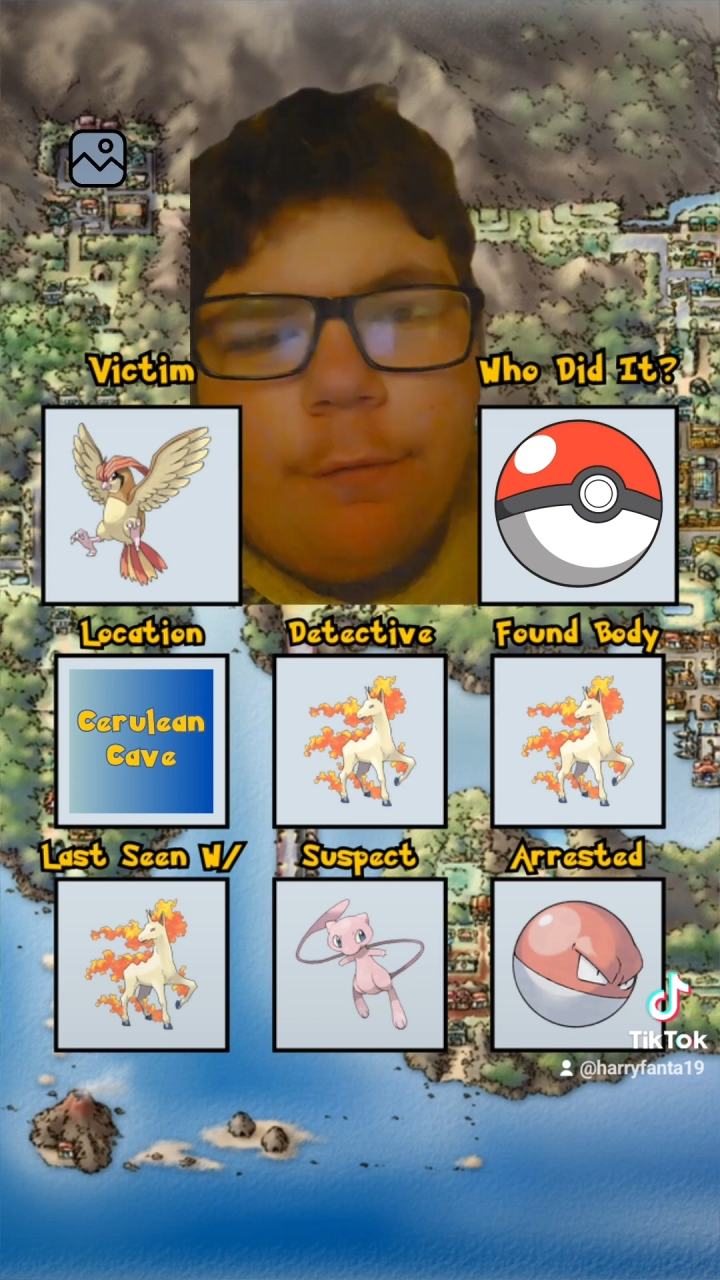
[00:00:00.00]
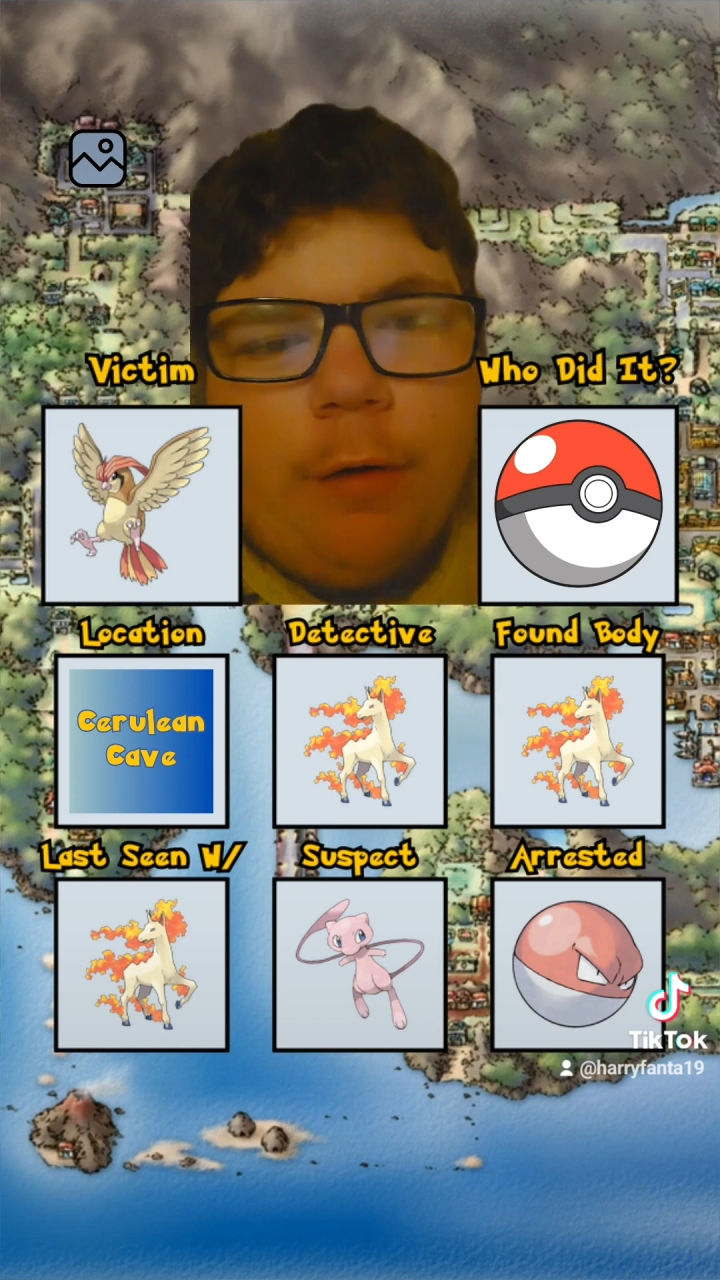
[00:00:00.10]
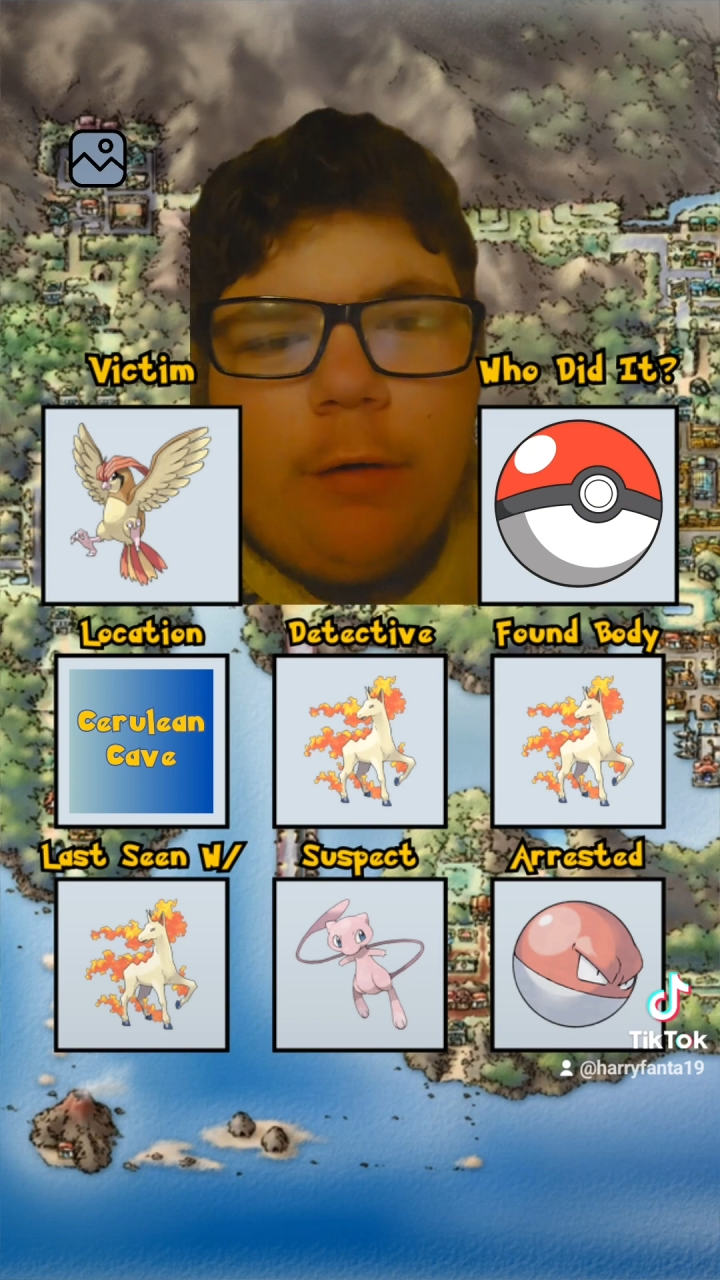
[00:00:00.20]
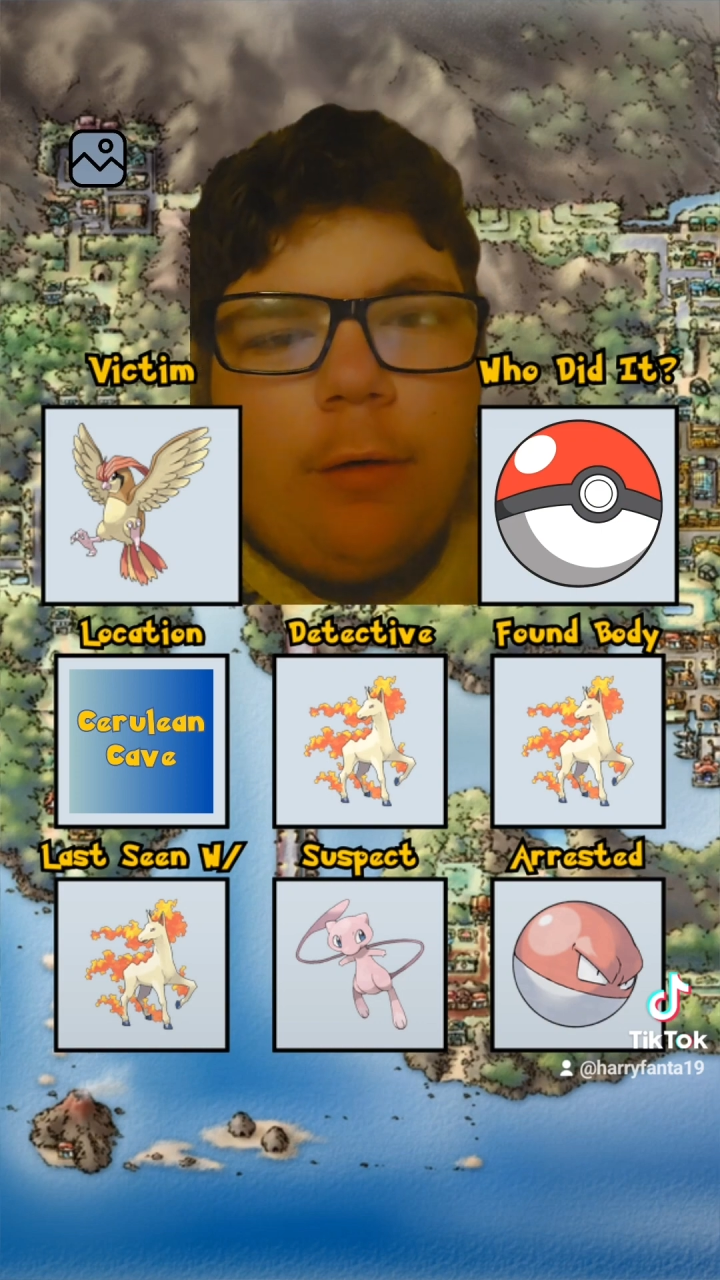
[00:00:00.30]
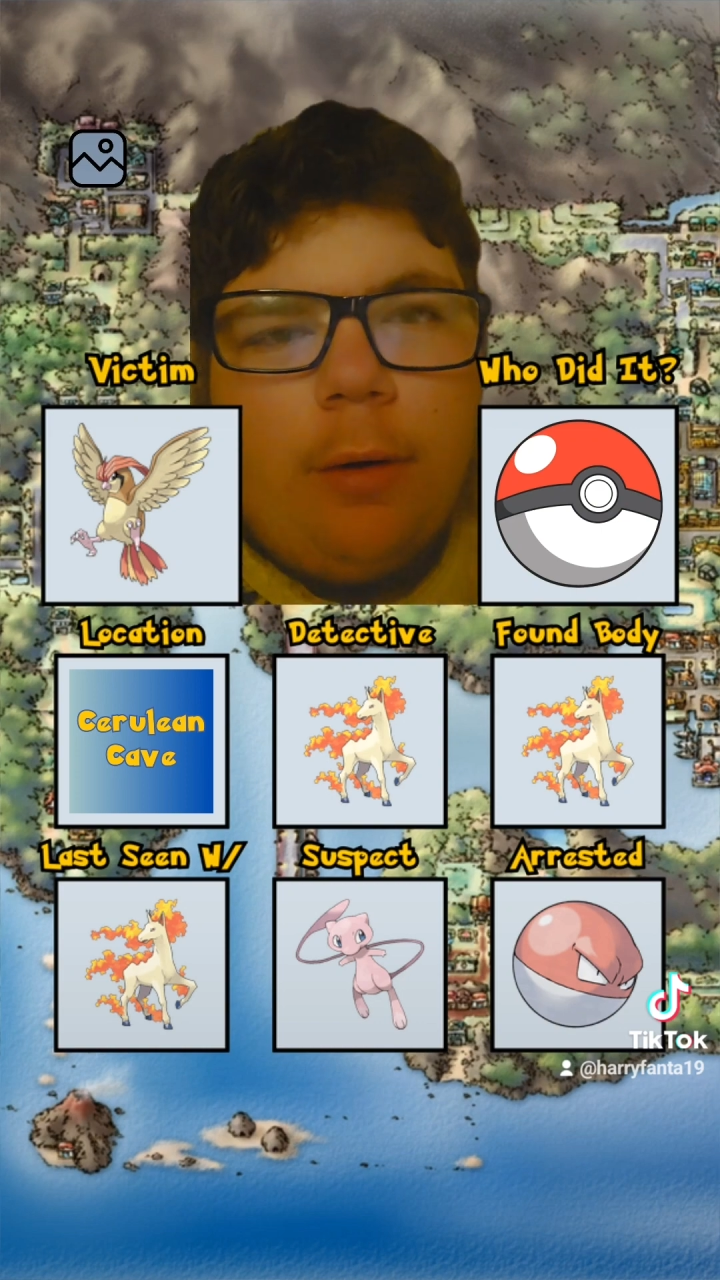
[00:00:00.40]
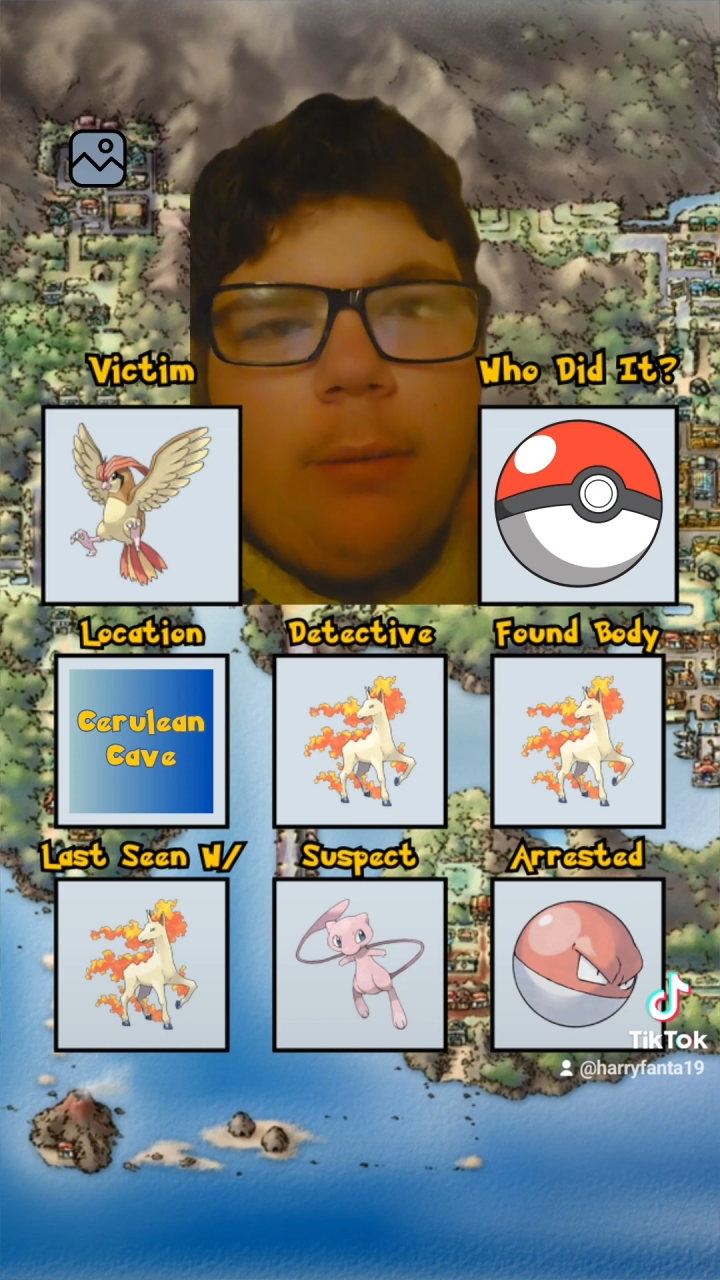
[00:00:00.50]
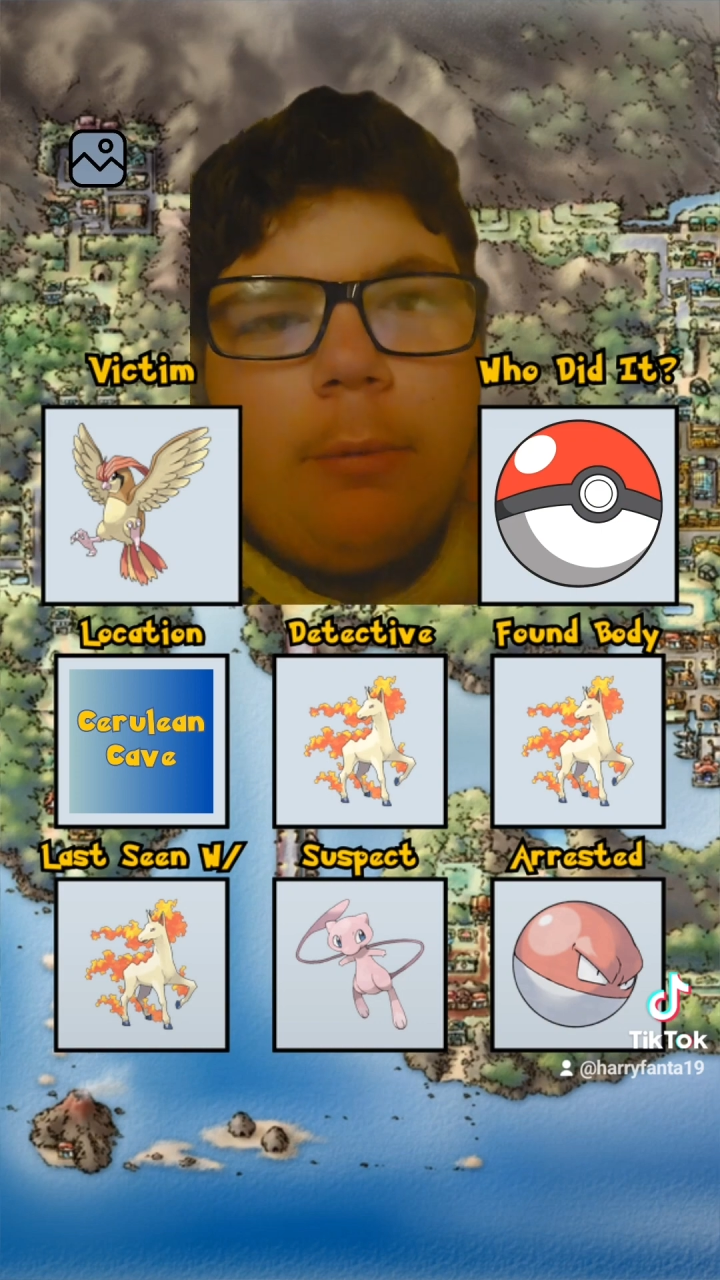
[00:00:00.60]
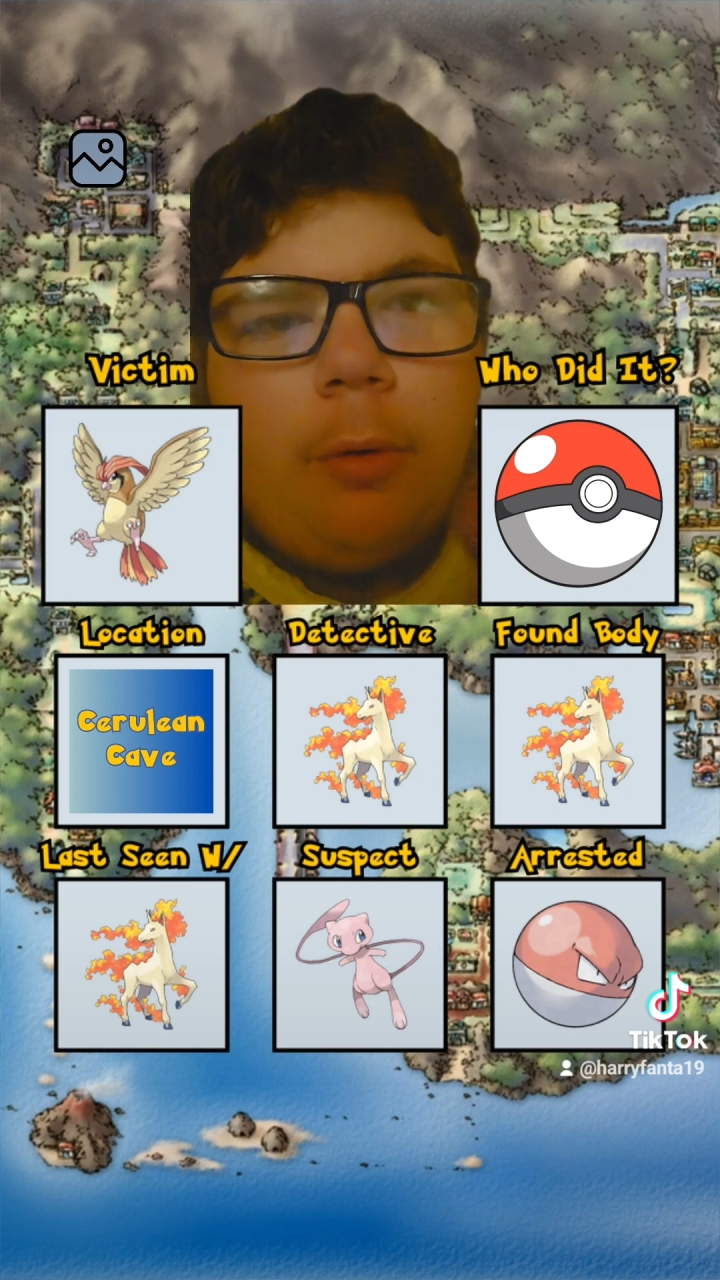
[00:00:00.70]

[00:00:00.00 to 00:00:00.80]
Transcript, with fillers: the victim,